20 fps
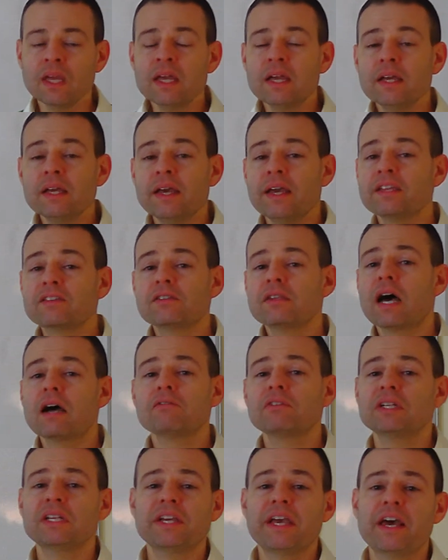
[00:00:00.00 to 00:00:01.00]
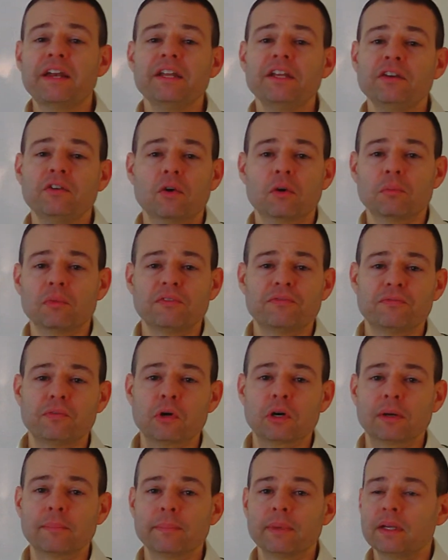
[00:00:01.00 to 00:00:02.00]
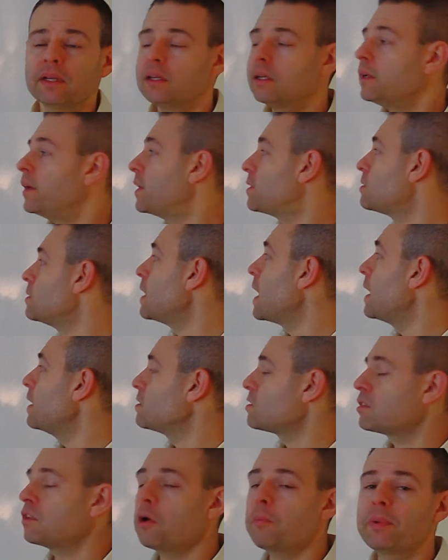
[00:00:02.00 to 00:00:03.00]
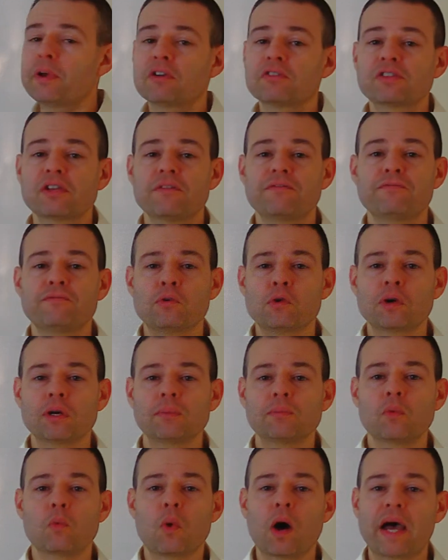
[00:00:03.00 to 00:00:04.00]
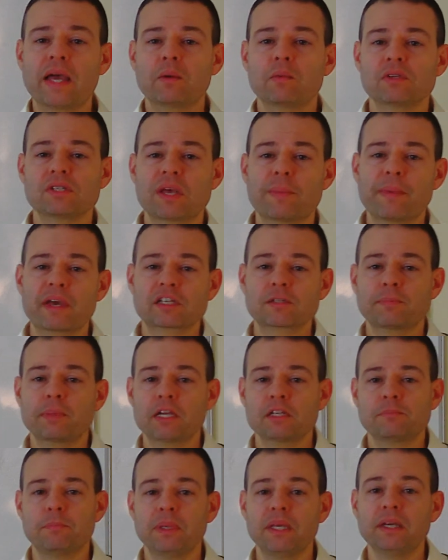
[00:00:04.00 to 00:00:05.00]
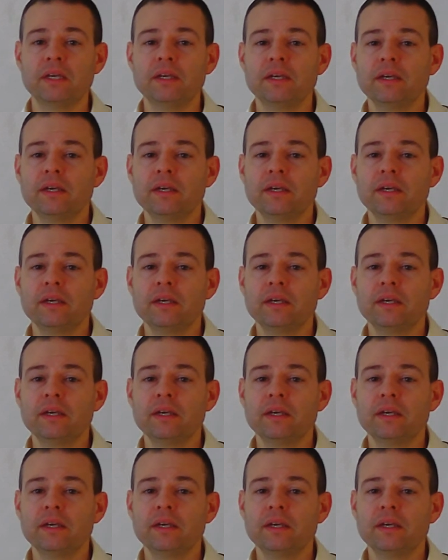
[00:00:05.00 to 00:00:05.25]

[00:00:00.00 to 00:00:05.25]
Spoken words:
It's not really any normal form. It's not in slope-intercept form, y equals mx plus b.